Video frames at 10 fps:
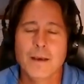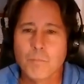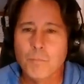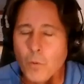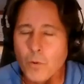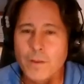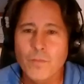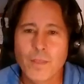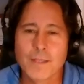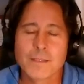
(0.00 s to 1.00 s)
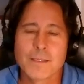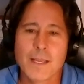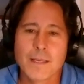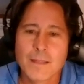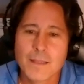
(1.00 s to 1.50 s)
boring things
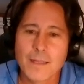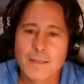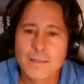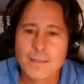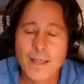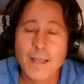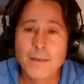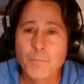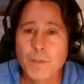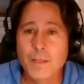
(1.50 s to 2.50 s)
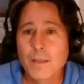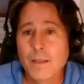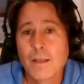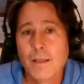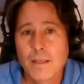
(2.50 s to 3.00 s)
that tend to be,
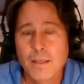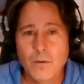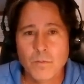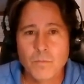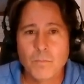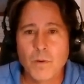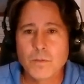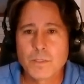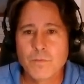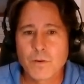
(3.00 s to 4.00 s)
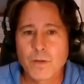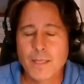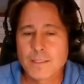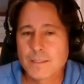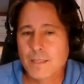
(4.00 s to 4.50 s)
you know, most of your
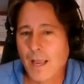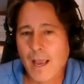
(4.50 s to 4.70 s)
cases.